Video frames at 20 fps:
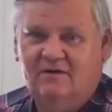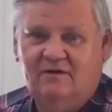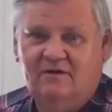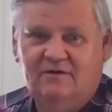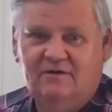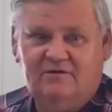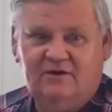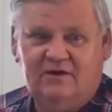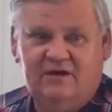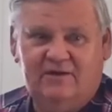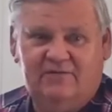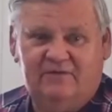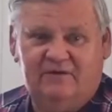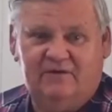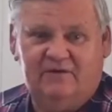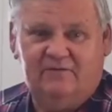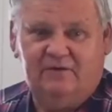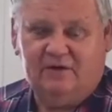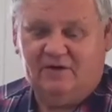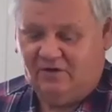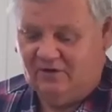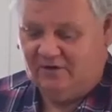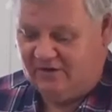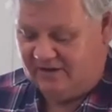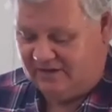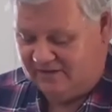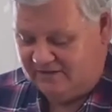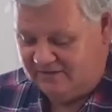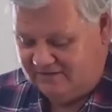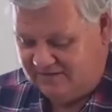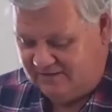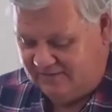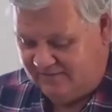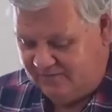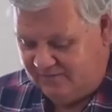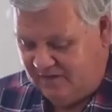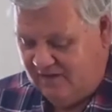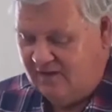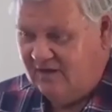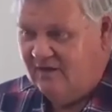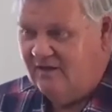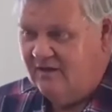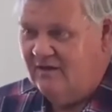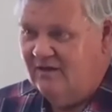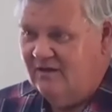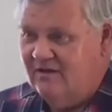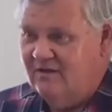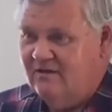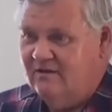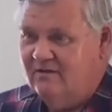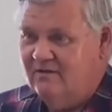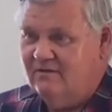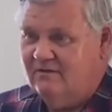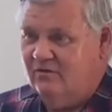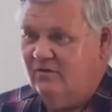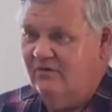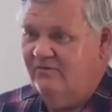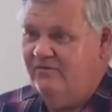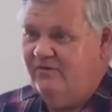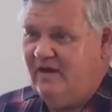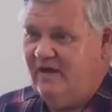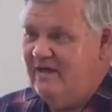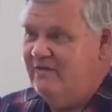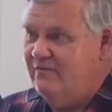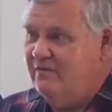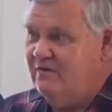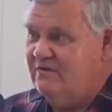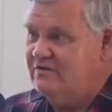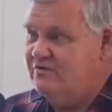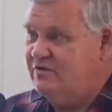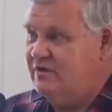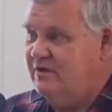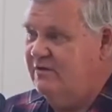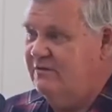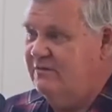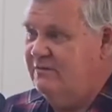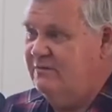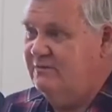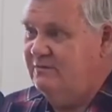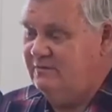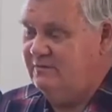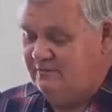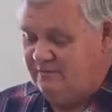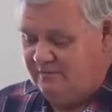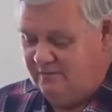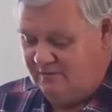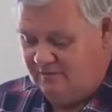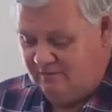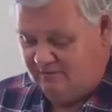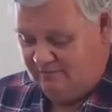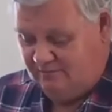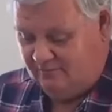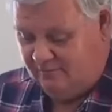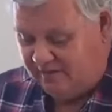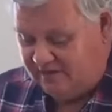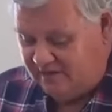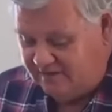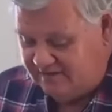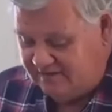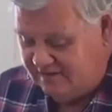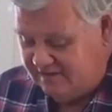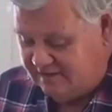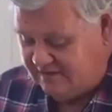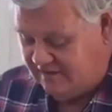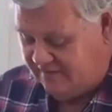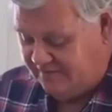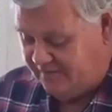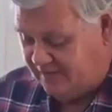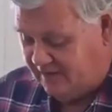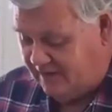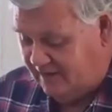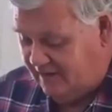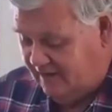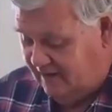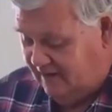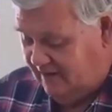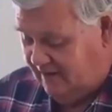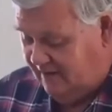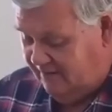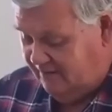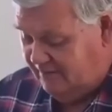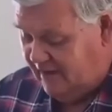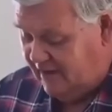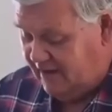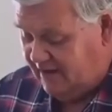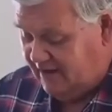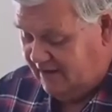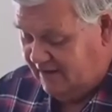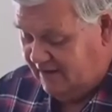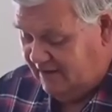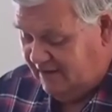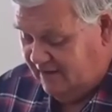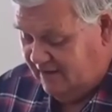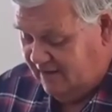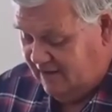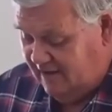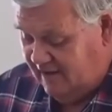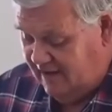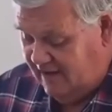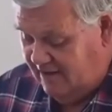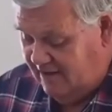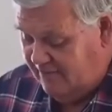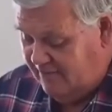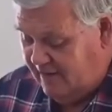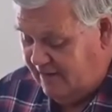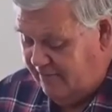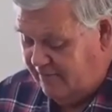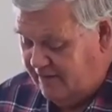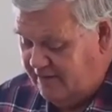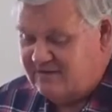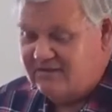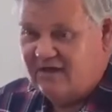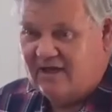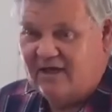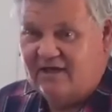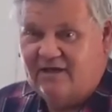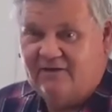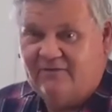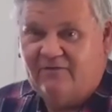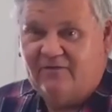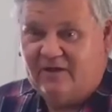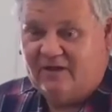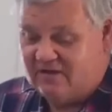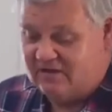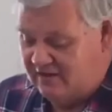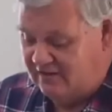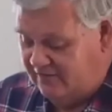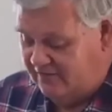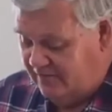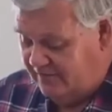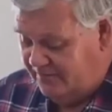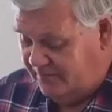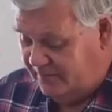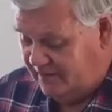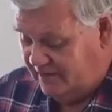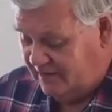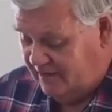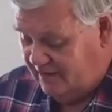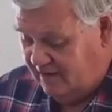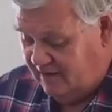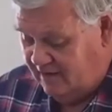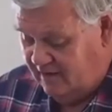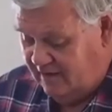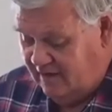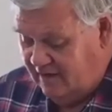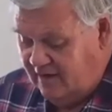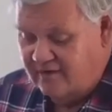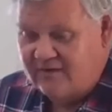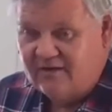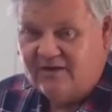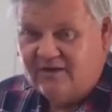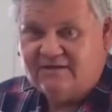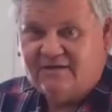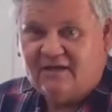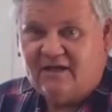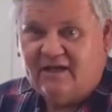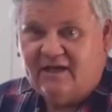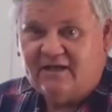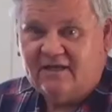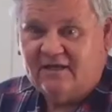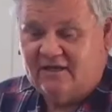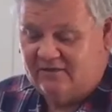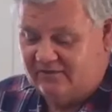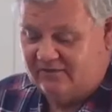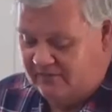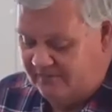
three different recordings. They're all faithful and true witnesses, but our memories are defective. They're selective.